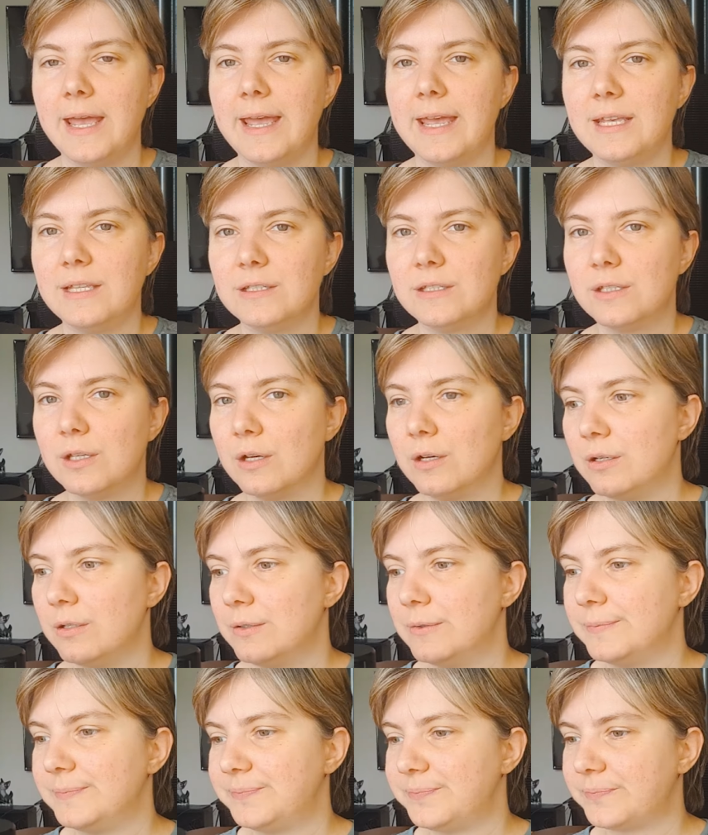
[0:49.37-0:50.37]
And
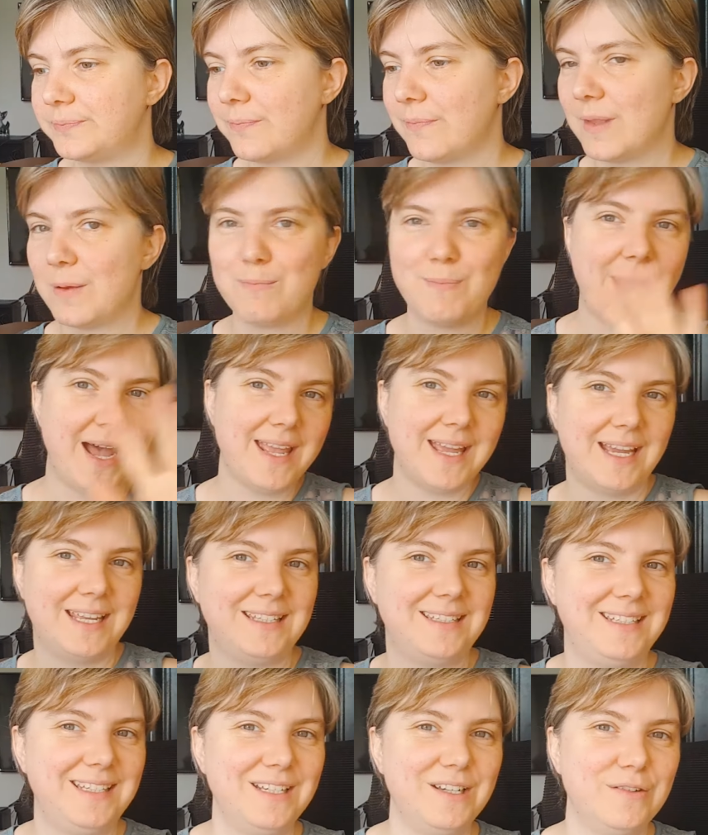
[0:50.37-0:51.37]
so my
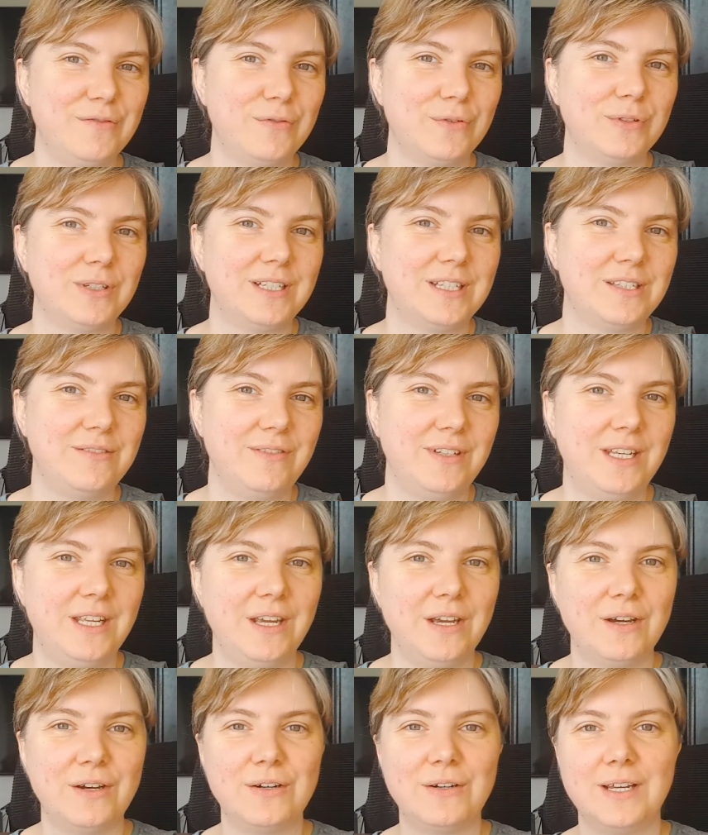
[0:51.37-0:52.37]
idea for this
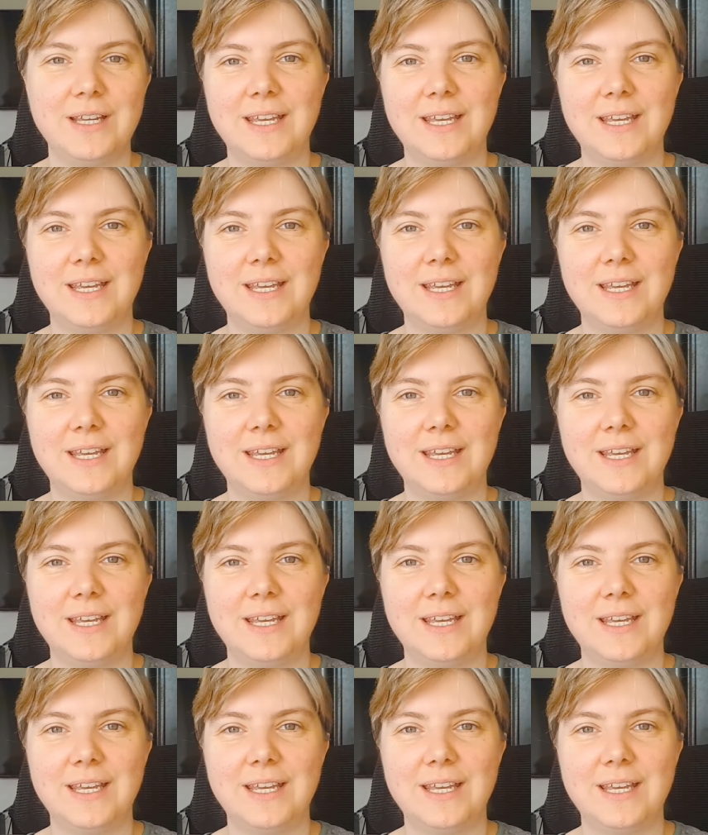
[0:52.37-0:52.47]
video